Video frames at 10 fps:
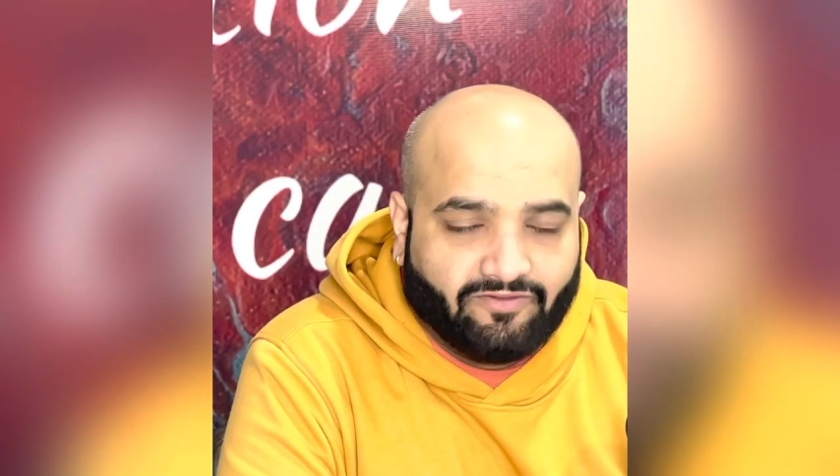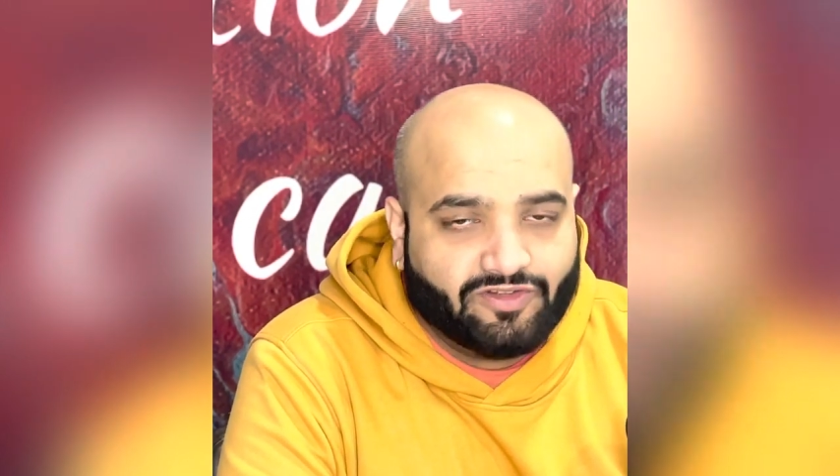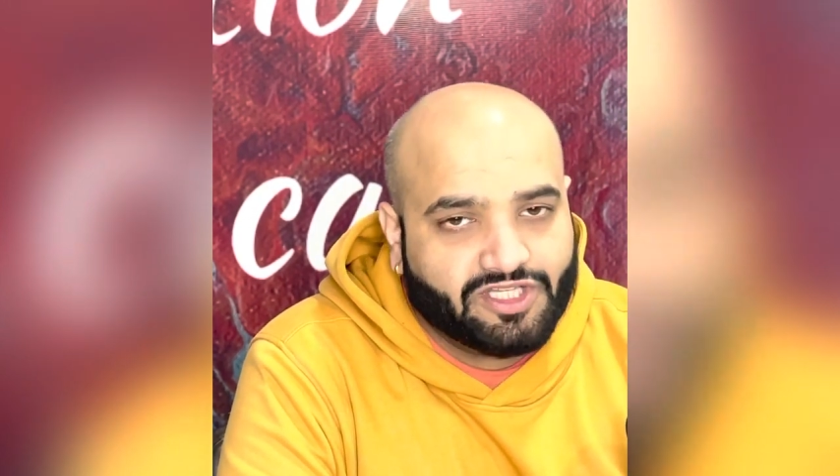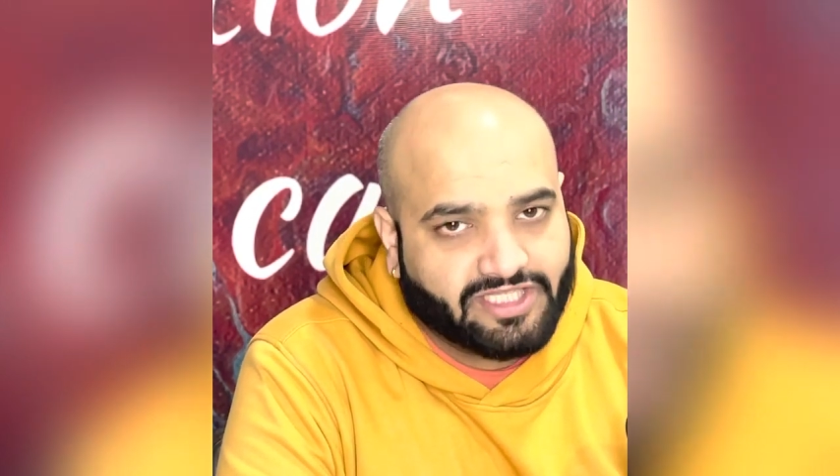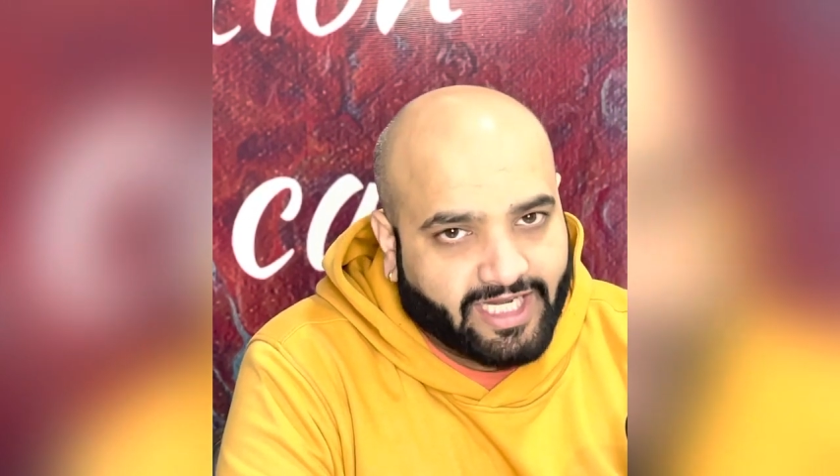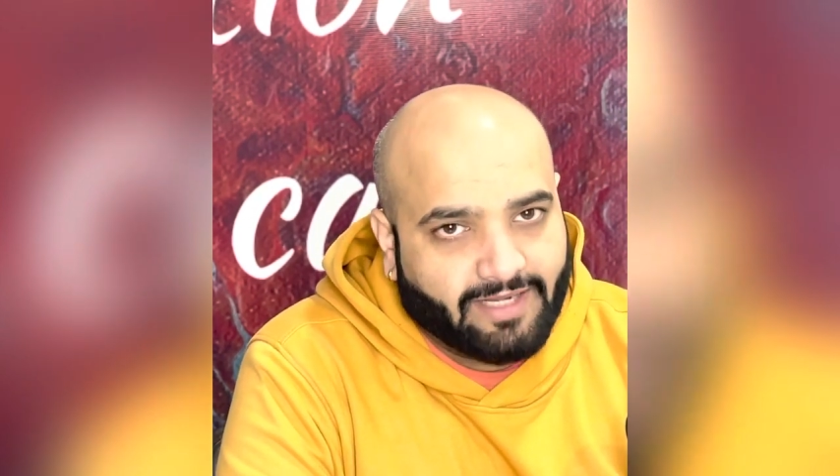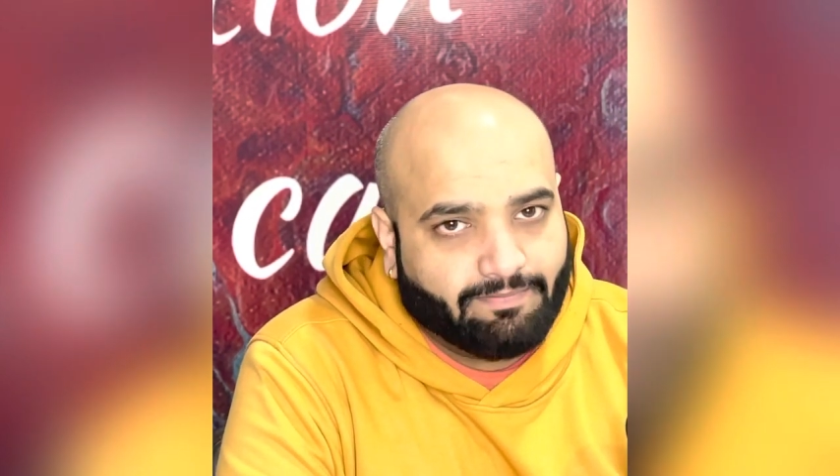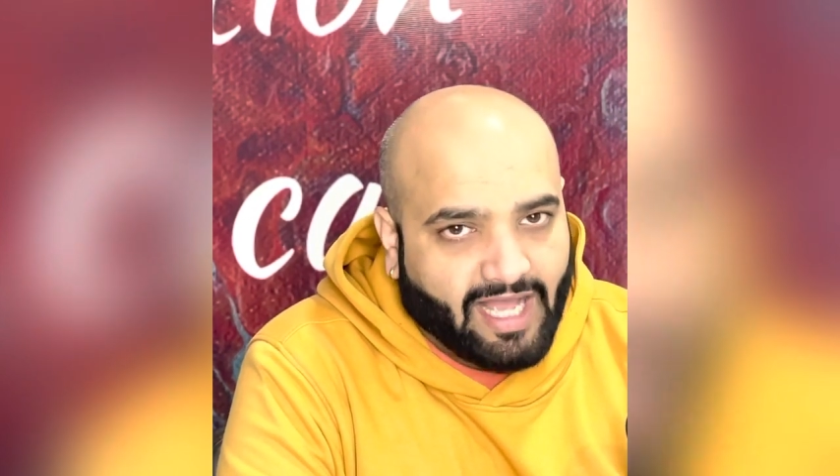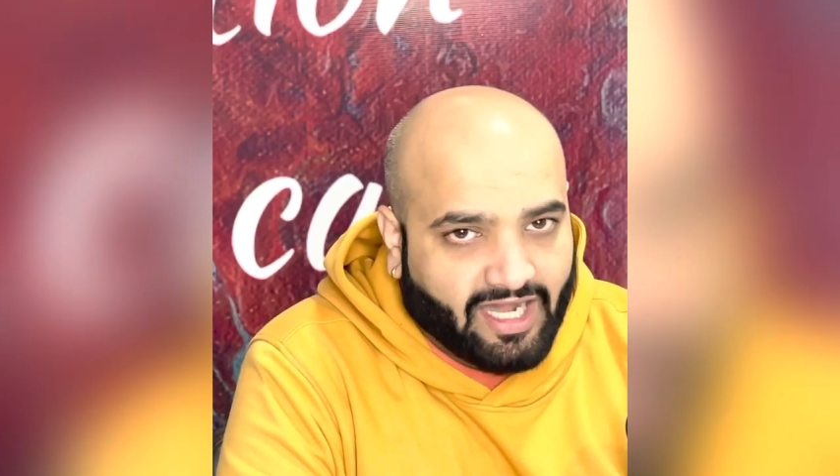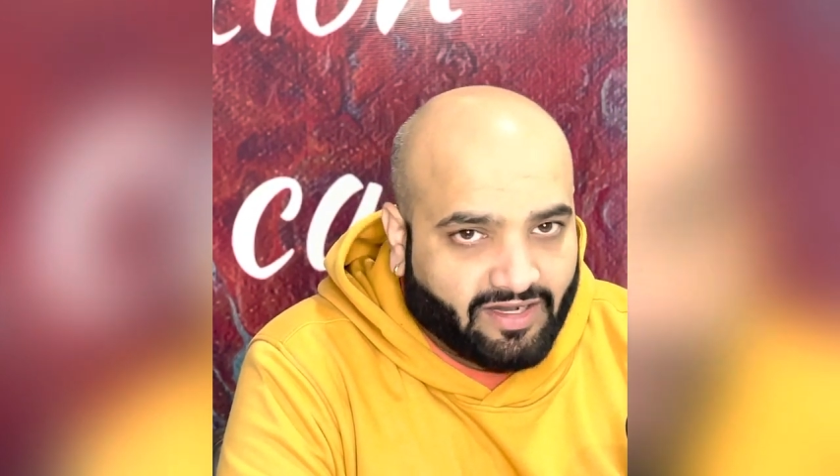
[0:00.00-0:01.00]
For the
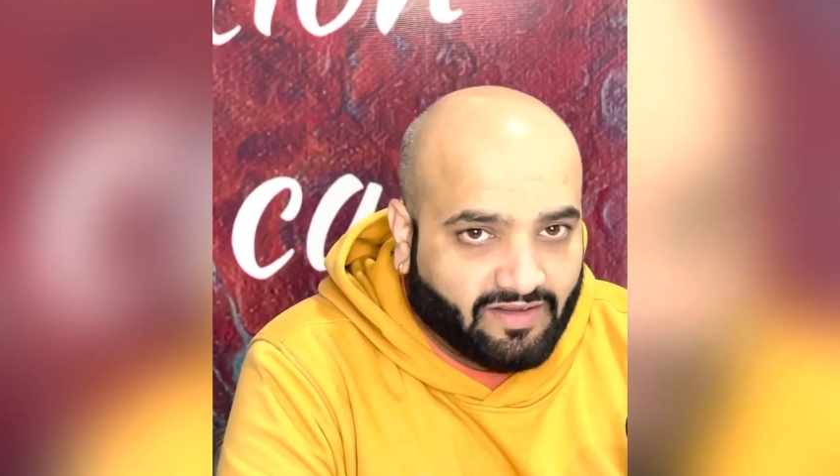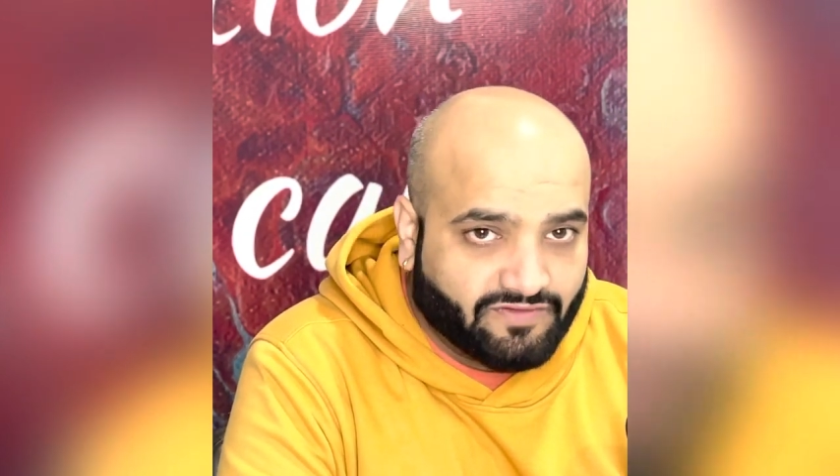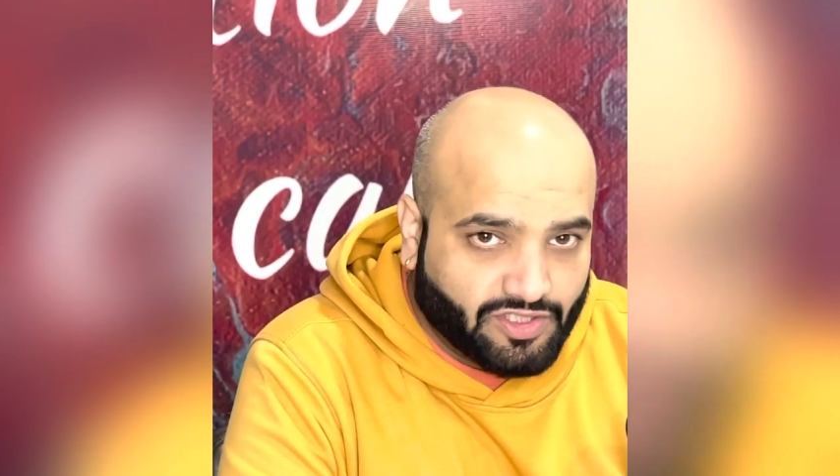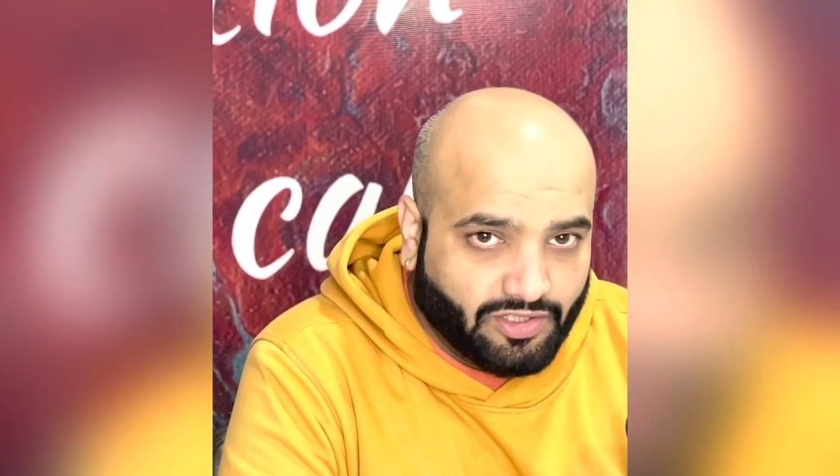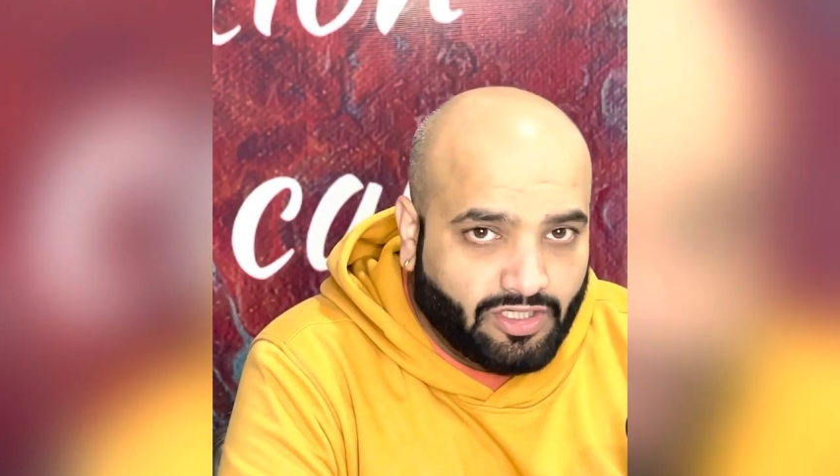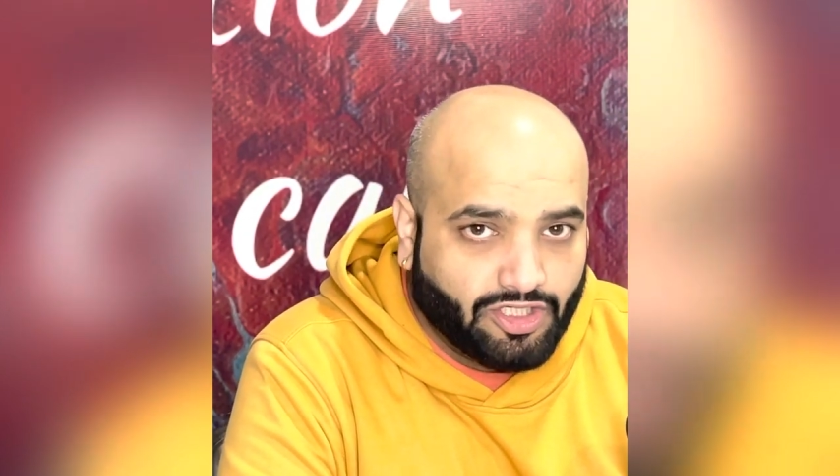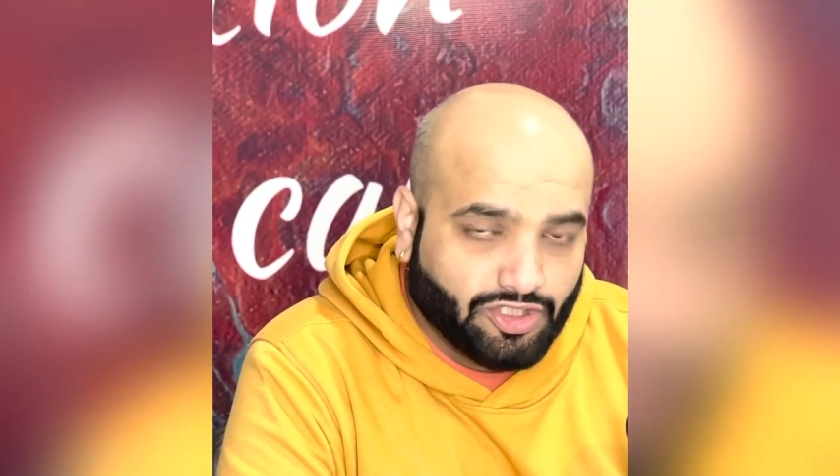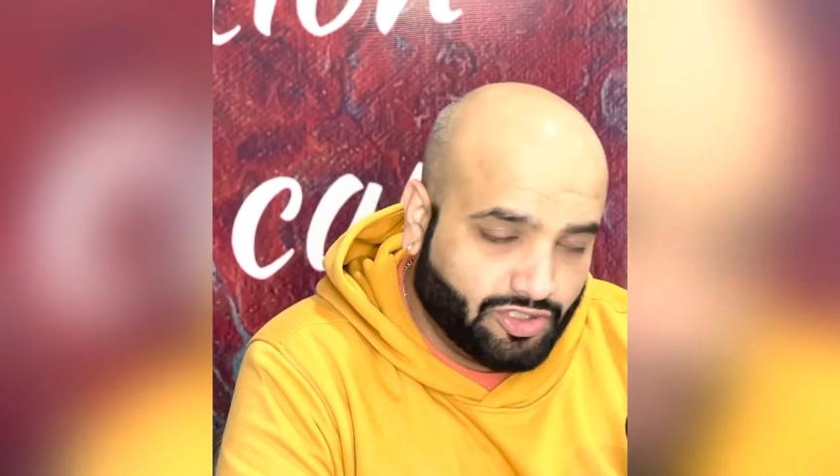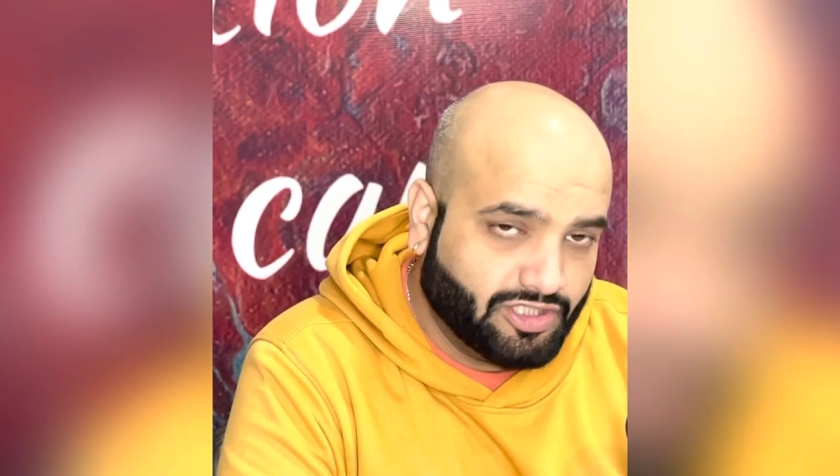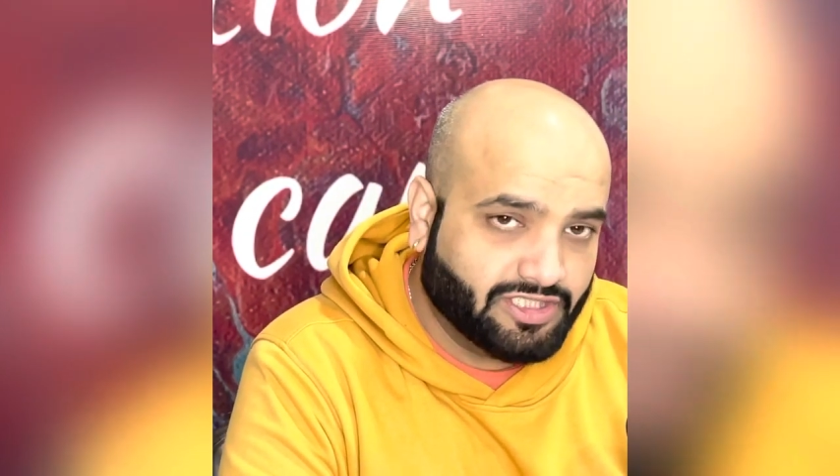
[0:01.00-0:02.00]
second paragraph too, you
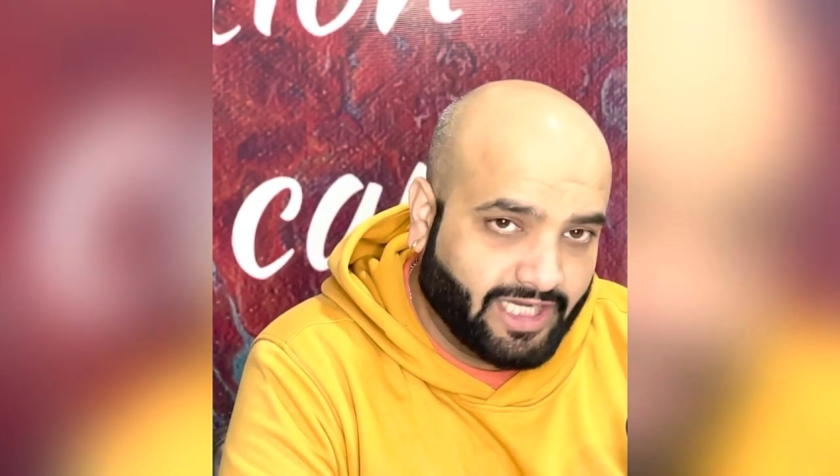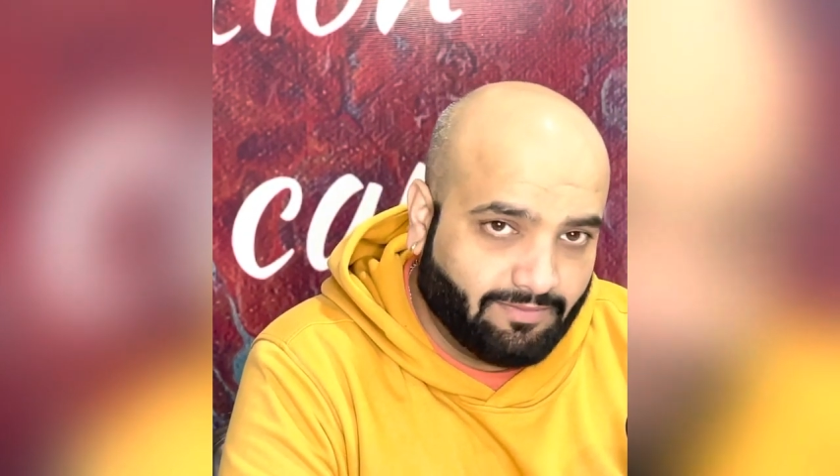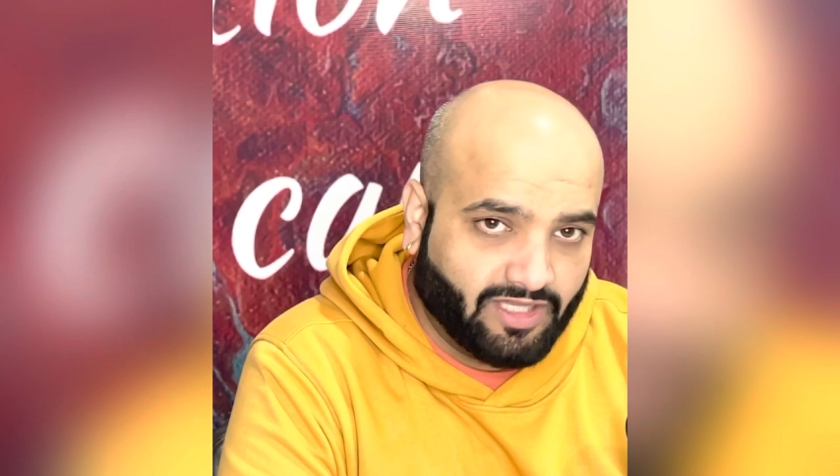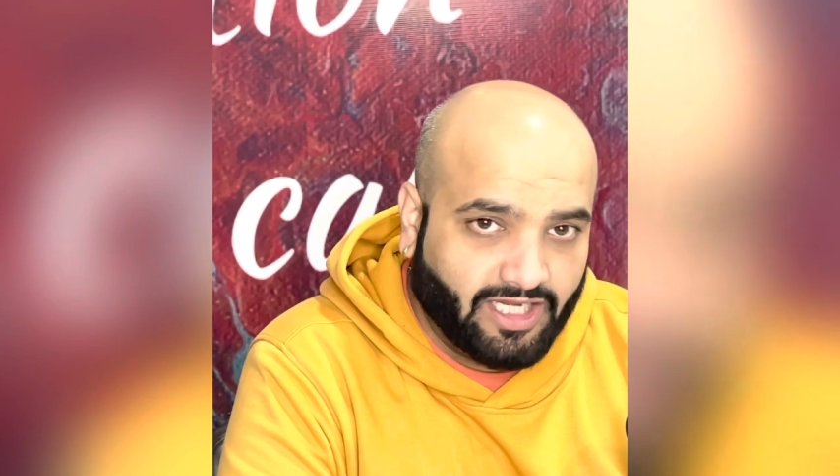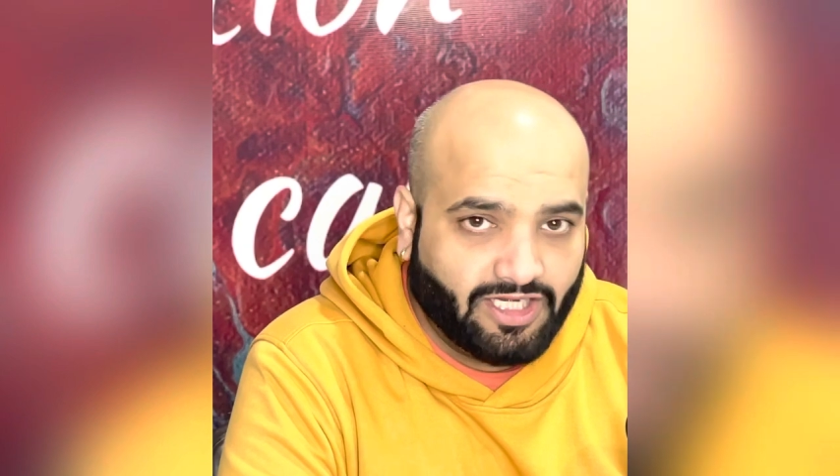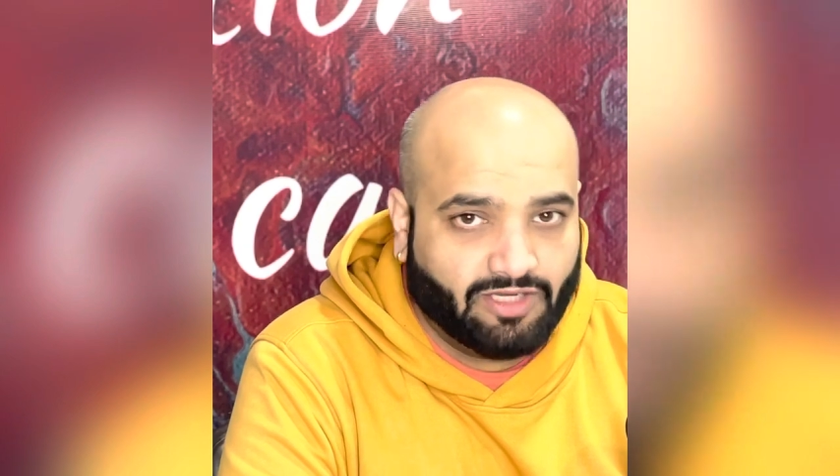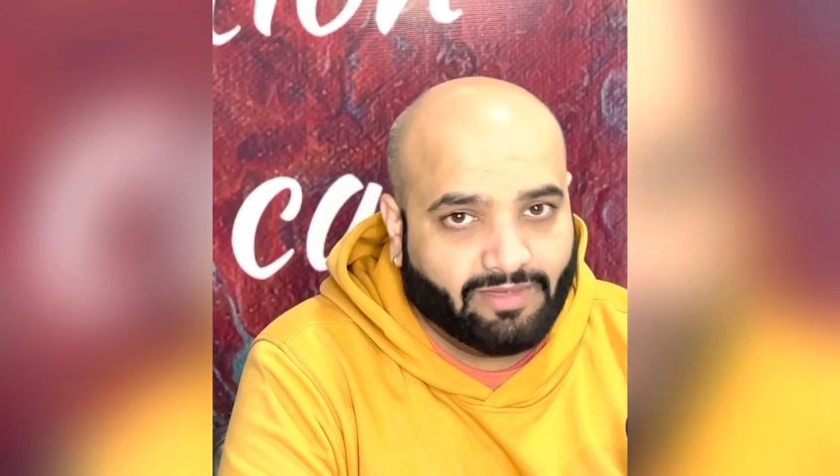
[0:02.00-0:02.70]
do the same thing.